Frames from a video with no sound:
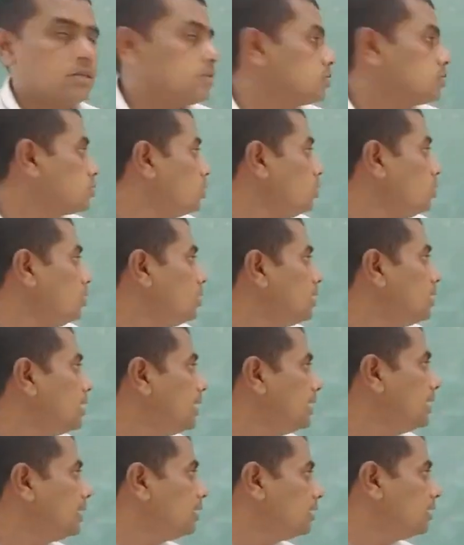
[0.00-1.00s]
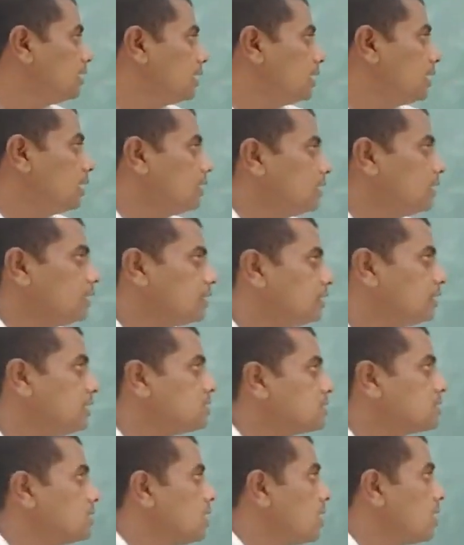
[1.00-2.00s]
So like
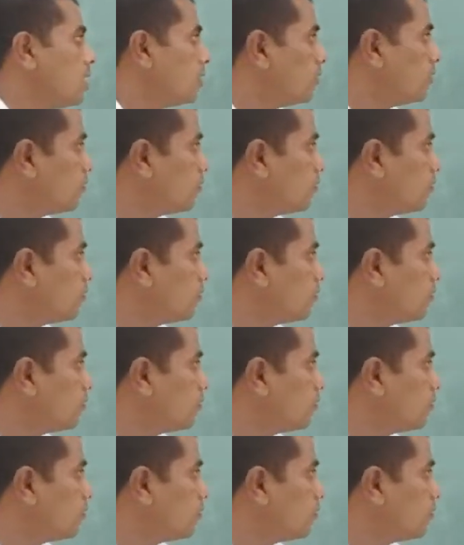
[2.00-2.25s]
this,